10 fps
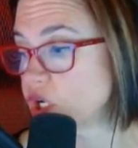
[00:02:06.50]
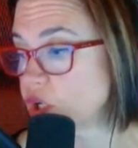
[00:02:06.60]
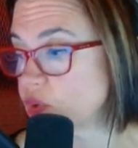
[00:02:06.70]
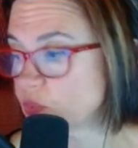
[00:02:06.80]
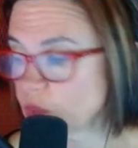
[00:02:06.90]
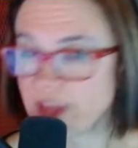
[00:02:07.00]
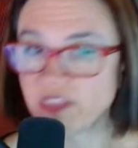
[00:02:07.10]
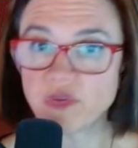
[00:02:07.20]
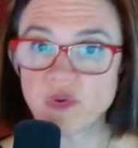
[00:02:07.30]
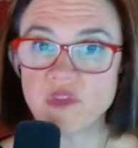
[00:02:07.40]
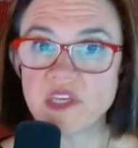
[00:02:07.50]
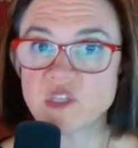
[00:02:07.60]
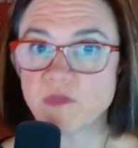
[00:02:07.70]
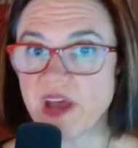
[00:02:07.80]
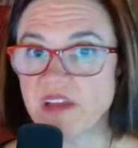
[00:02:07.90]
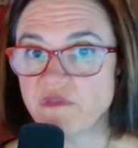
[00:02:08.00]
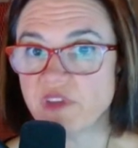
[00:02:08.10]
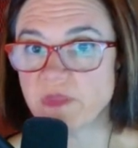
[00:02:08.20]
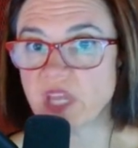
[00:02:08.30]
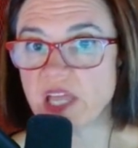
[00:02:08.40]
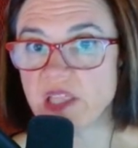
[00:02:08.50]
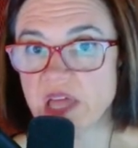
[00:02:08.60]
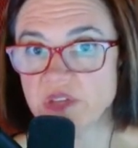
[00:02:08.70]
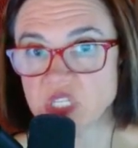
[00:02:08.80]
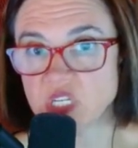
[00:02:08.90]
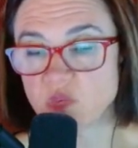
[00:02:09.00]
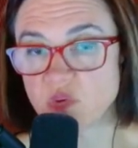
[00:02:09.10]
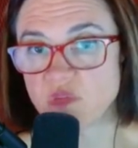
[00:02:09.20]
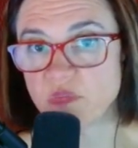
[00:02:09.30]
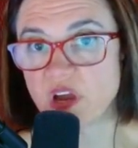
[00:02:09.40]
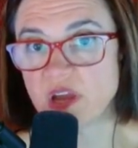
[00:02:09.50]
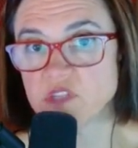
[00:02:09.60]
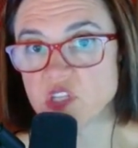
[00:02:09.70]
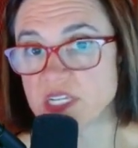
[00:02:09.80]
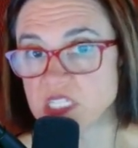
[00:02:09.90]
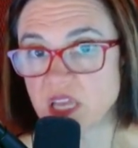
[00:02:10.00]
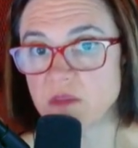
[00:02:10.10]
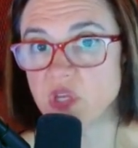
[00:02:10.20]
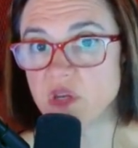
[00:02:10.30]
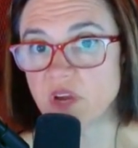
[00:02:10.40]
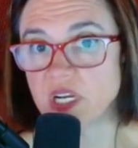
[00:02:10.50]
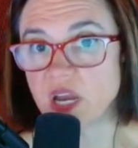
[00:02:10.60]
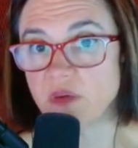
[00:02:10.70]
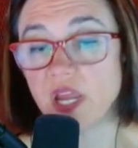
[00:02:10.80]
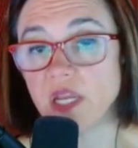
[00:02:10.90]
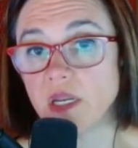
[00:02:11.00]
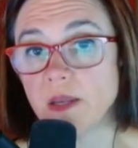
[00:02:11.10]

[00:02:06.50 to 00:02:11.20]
run through these Biden family LLCs worth of bribes. They're at $10 million right now, right?